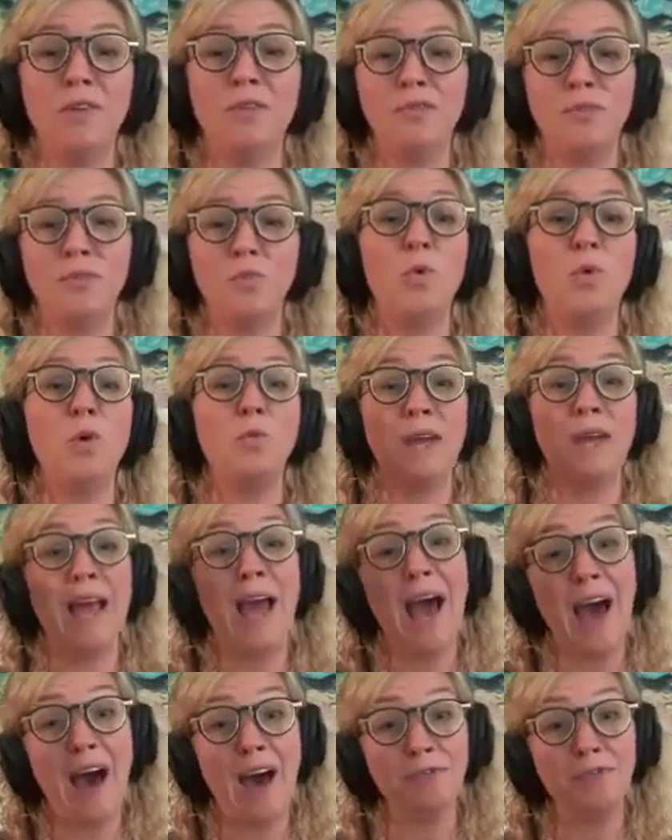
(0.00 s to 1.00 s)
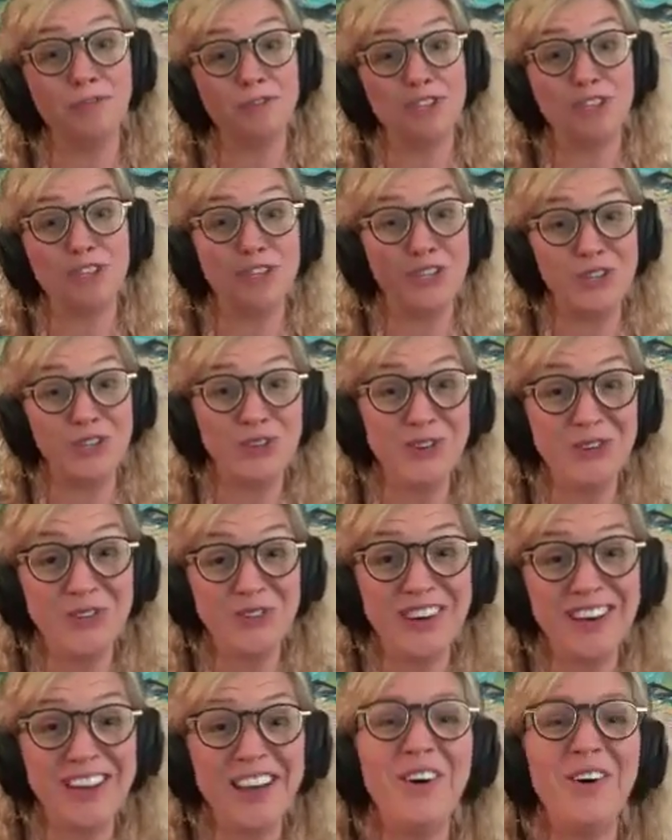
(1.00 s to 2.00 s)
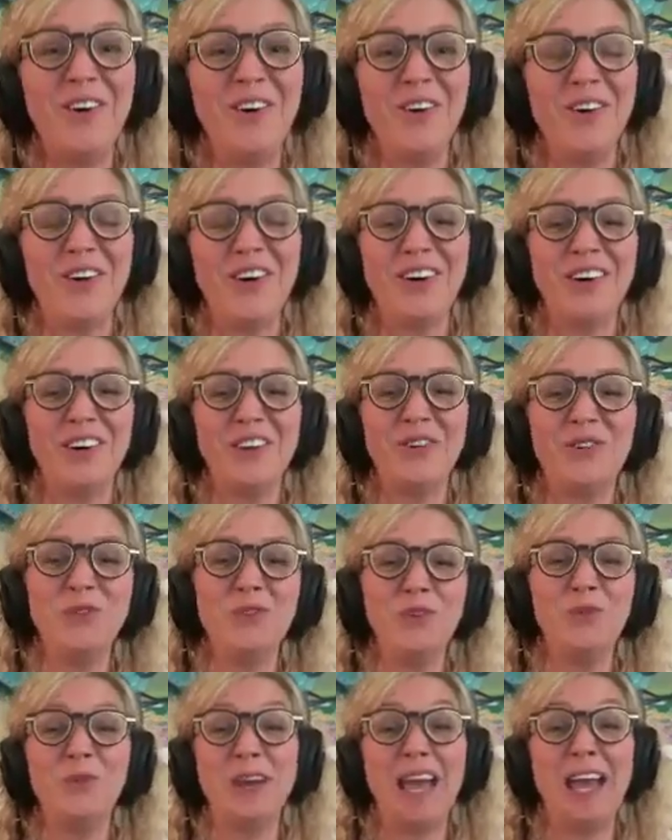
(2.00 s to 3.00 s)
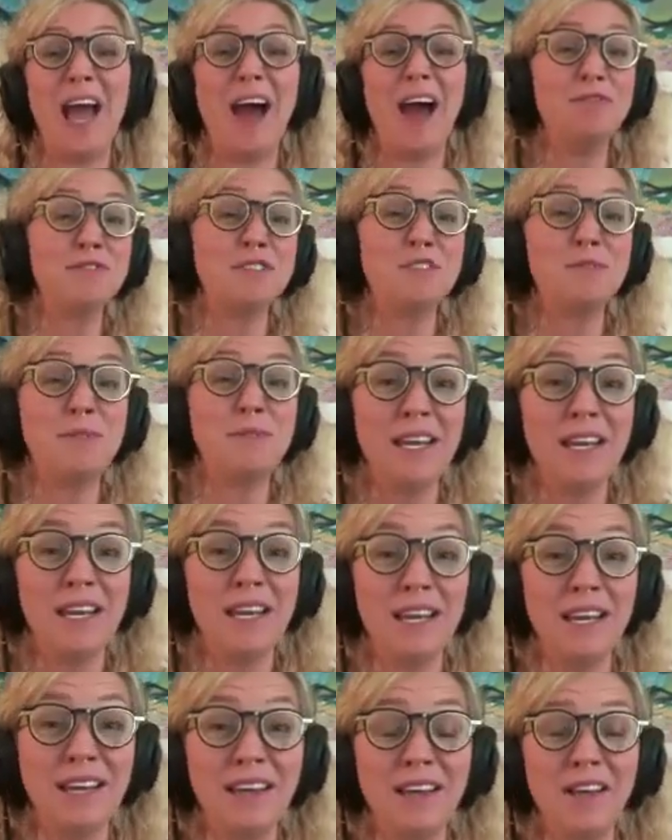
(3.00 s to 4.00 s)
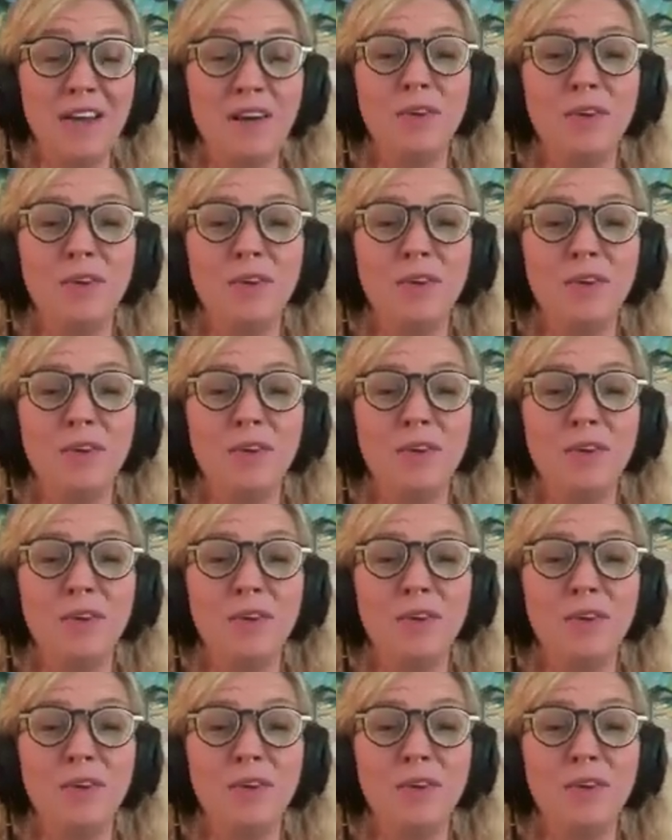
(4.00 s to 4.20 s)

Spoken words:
what we have to do or who we have to be.